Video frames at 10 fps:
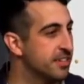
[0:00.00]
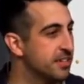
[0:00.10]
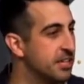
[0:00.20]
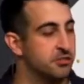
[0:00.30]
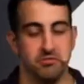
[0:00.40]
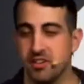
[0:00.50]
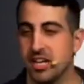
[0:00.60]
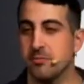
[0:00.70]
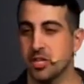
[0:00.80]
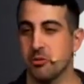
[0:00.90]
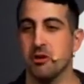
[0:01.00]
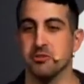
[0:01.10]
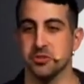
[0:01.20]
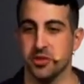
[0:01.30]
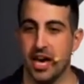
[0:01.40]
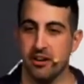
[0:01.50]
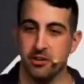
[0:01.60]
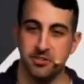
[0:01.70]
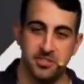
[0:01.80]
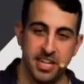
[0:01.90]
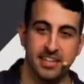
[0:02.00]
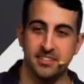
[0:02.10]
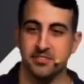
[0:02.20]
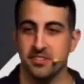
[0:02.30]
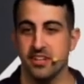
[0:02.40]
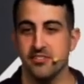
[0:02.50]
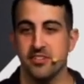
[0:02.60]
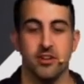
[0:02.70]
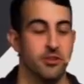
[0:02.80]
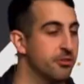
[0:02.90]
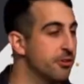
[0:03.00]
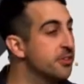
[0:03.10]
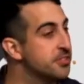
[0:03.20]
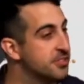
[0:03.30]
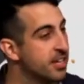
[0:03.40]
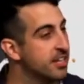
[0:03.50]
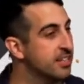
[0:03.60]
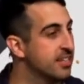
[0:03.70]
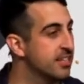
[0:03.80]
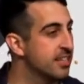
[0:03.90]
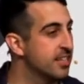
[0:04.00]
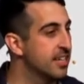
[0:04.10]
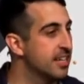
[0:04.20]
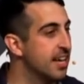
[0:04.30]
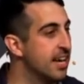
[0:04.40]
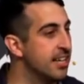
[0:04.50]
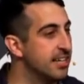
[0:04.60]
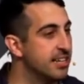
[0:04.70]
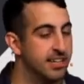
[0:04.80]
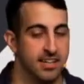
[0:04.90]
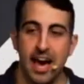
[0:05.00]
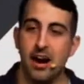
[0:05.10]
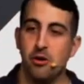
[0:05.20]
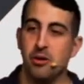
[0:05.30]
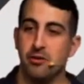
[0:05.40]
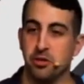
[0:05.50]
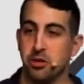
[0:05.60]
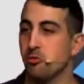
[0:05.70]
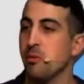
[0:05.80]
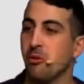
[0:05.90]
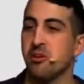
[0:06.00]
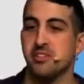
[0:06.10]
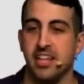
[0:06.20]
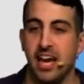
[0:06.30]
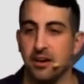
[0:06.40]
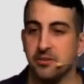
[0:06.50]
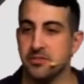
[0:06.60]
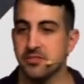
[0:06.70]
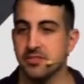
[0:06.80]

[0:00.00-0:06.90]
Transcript: as your family grows. We had our second son, then our third son, and now, uh, with three boys in the house,